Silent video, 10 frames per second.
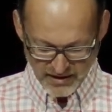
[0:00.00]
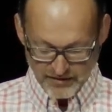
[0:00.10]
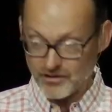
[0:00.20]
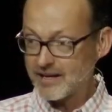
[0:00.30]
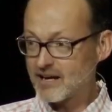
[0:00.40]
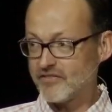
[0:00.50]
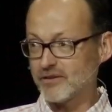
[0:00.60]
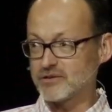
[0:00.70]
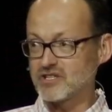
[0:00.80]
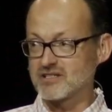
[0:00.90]
And if you're not a
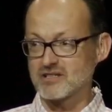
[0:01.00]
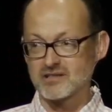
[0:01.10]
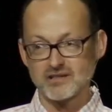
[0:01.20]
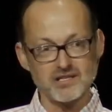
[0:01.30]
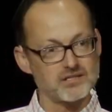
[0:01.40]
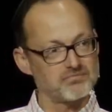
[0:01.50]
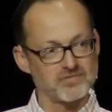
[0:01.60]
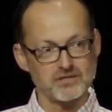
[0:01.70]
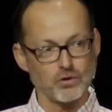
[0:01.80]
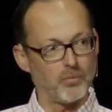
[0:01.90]
follower of Jesus, this,
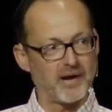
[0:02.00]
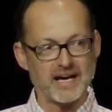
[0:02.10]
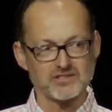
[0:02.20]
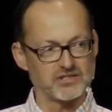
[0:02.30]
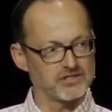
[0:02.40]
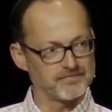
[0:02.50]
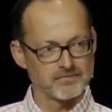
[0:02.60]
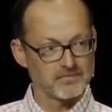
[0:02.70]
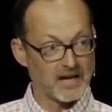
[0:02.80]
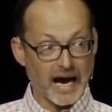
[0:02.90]
this whole passage,
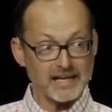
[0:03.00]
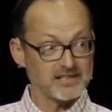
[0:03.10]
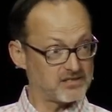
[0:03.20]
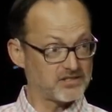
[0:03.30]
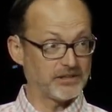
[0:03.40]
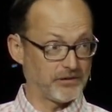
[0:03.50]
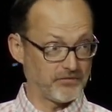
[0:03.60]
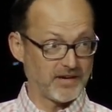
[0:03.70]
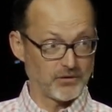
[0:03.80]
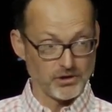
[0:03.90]
I'd consider
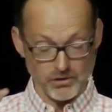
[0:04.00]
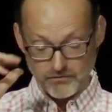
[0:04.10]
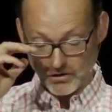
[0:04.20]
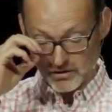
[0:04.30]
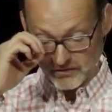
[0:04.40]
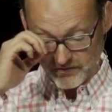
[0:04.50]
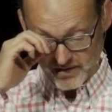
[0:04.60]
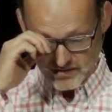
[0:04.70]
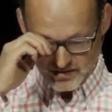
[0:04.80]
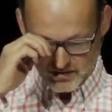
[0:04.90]
it if I were you, if you're on the
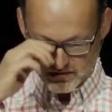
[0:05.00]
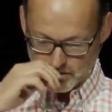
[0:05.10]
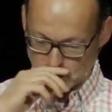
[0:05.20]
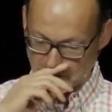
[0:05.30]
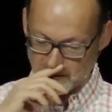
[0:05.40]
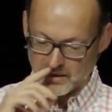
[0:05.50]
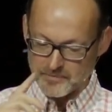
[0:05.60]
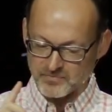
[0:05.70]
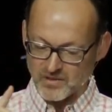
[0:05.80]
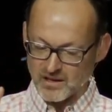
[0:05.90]
fence. This is so good.
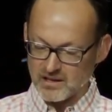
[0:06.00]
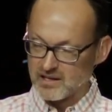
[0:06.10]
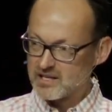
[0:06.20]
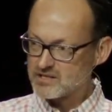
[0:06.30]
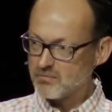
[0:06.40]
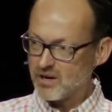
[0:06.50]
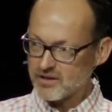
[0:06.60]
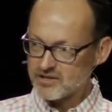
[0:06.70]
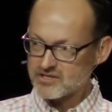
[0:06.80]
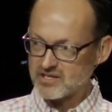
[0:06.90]
His
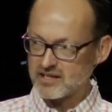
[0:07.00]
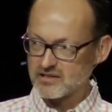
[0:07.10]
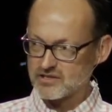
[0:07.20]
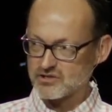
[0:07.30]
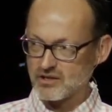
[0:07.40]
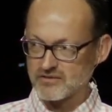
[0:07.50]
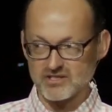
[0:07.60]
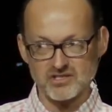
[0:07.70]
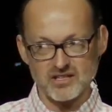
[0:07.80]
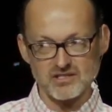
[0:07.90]
mother said to the
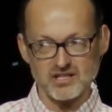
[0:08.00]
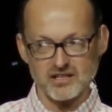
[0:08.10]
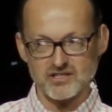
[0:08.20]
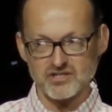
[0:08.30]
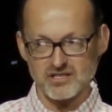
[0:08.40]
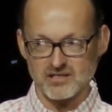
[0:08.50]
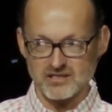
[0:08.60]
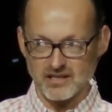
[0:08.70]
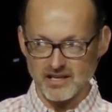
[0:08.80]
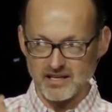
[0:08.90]
servants, doesn't talk to
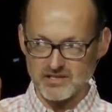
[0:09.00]
Jesus again.